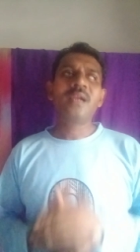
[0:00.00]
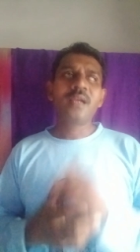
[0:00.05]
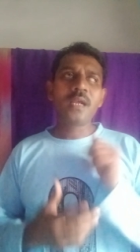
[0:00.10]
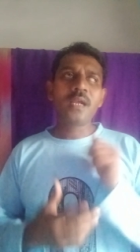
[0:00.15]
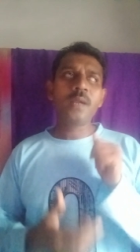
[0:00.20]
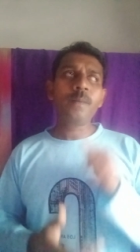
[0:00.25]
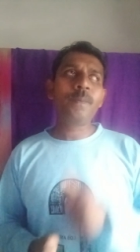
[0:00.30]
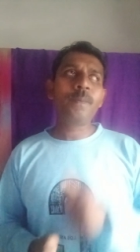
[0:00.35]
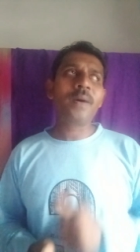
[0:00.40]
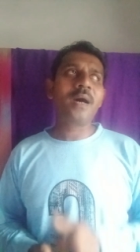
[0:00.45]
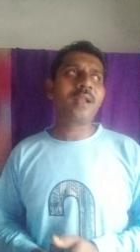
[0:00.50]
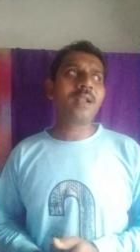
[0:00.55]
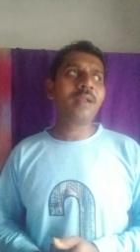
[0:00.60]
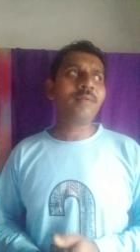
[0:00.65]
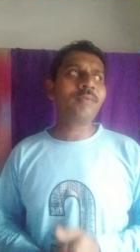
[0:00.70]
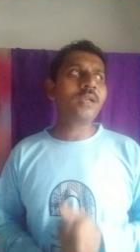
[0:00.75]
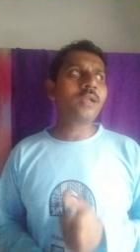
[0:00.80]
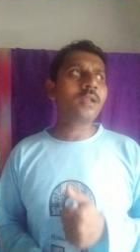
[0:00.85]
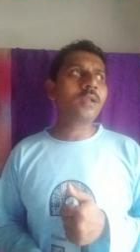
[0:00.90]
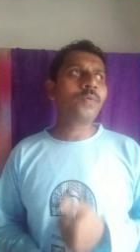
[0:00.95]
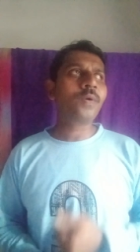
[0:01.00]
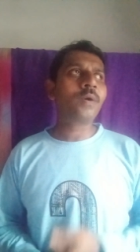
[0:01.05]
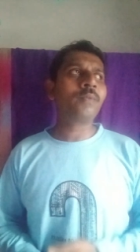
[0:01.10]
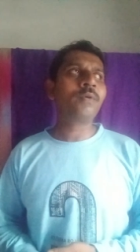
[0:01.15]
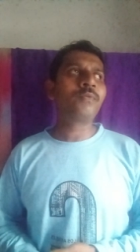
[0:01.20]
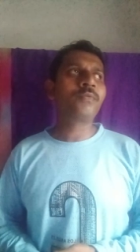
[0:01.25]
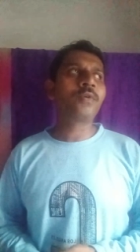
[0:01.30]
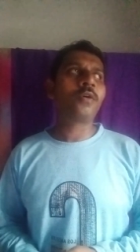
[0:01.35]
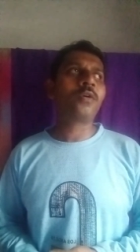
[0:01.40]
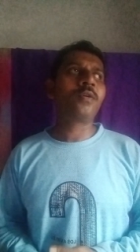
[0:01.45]
In parliamentary form
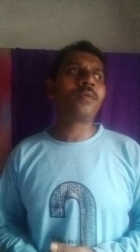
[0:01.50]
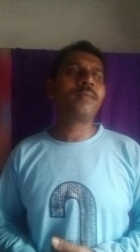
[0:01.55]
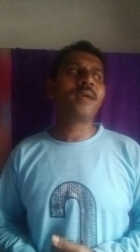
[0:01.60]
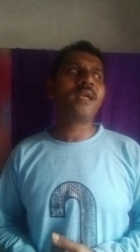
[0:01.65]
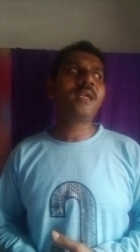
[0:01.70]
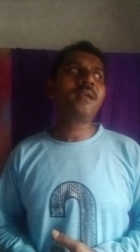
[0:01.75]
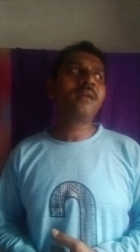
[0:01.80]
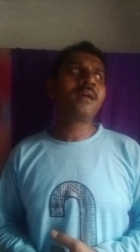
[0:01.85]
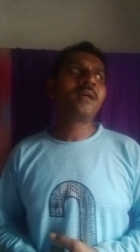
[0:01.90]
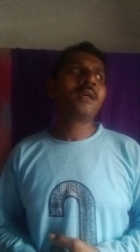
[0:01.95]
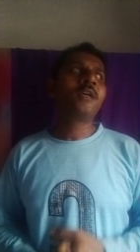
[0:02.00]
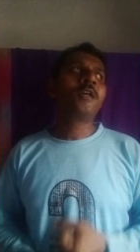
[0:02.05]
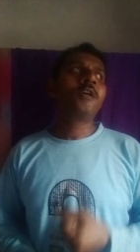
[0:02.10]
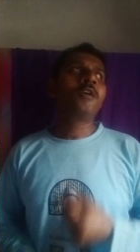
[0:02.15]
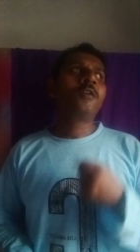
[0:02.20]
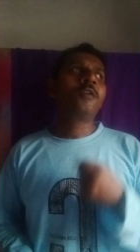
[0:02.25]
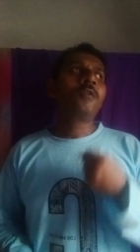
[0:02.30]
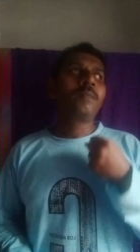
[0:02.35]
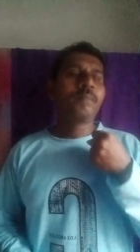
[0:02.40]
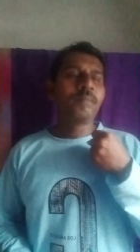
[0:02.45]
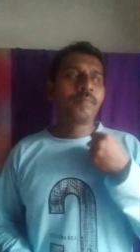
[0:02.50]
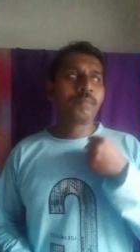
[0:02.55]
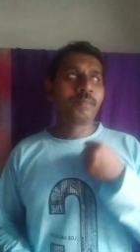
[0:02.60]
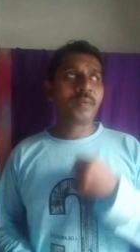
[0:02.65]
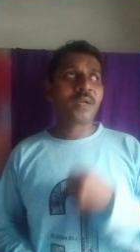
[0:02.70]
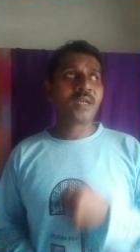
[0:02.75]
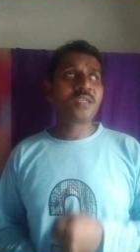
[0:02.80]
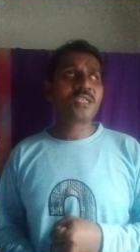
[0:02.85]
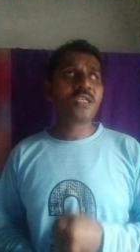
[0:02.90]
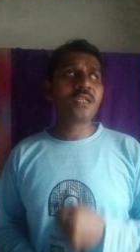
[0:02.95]
of government,
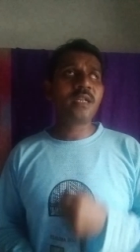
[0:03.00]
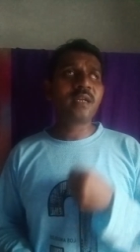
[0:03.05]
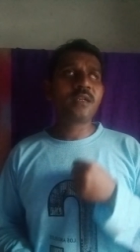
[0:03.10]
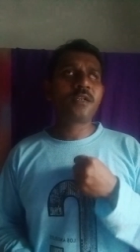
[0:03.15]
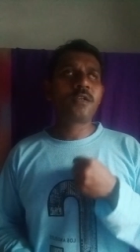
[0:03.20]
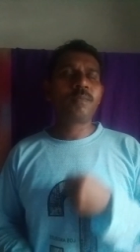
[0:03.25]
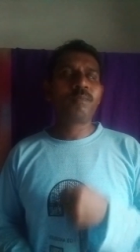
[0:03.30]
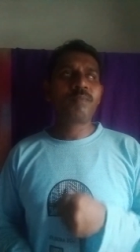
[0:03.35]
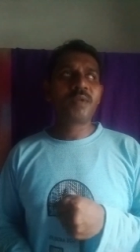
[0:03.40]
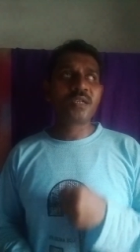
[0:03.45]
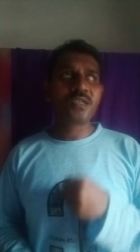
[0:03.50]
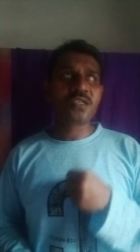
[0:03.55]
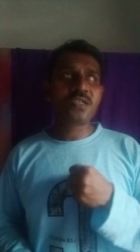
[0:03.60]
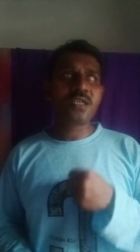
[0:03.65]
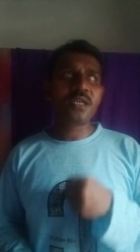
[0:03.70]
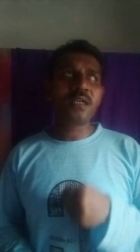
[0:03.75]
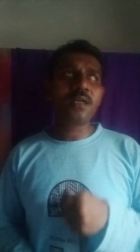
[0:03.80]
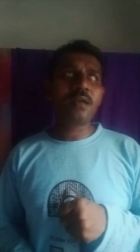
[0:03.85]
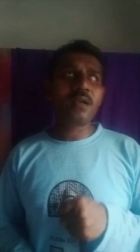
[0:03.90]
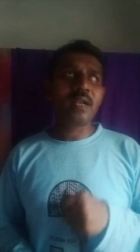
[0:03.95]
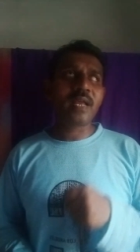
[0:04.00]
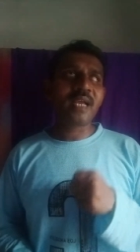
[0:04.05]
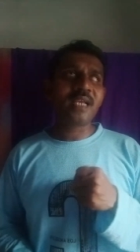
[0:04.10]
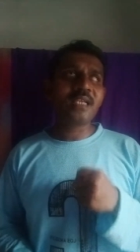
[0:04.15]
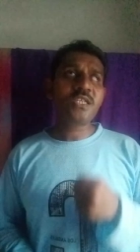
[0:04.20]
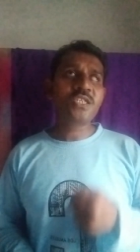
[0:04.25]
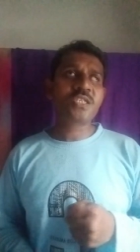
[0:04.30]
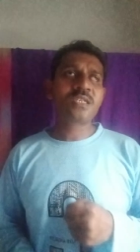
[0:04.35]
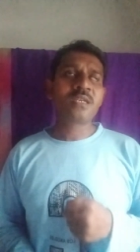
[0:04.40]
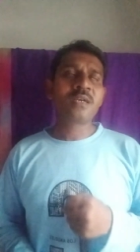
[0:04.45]
president
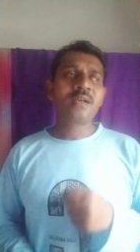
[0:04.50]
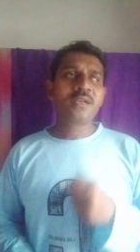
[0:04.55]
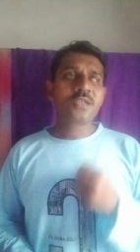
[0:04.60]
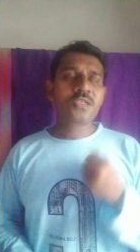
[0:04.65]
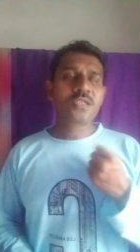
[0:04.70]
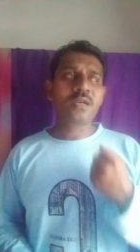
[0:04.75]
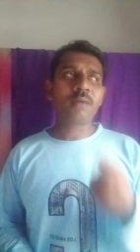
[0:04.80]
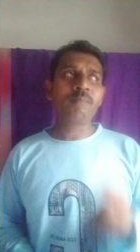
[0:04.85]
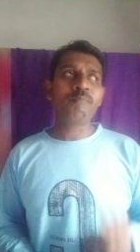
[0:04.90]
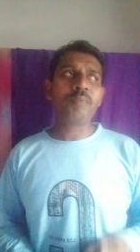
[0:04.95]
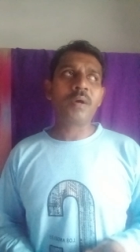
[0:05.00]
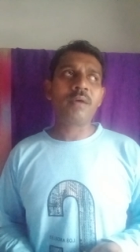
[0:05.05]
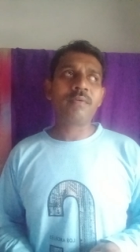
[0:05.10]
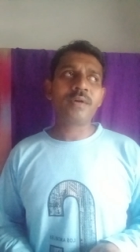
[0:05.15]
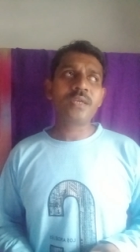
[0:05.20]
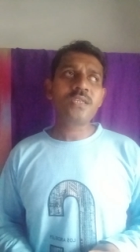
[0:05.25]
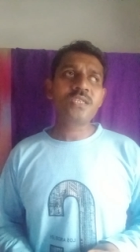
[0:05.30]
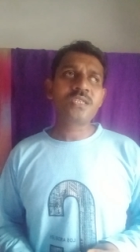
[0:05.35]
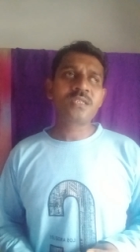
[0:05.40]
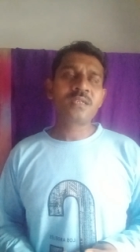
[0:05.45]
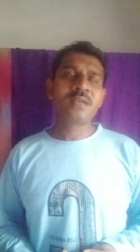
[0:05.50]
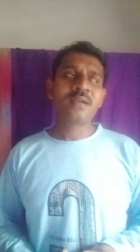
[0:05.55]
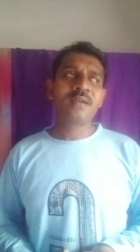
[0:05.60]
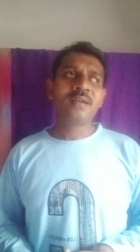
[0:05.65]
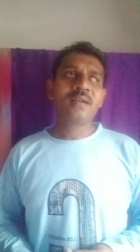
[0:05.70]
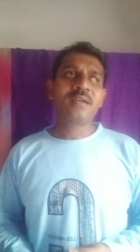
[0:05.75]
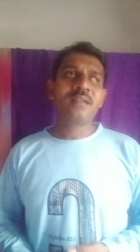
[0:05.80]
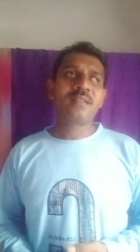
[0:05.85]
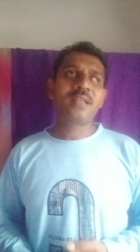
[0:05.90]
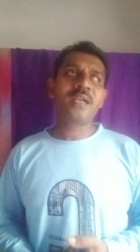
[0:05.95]
lies some powers,
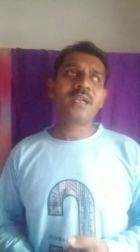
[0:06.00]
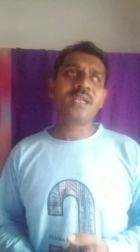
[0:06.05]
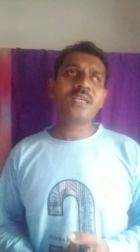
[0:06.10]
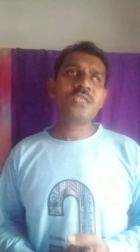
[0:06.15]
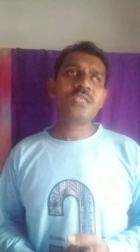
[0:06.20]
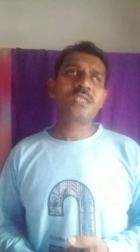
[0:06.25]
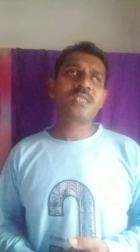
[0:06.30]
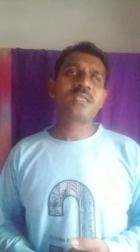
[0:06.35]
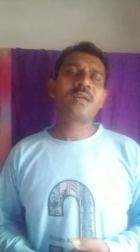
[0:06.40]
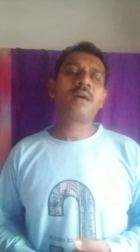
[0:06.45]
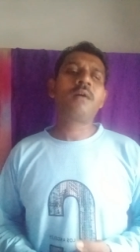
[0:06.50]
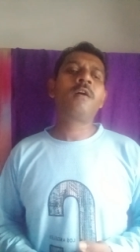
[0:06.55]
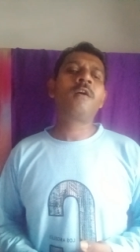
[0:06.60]
that is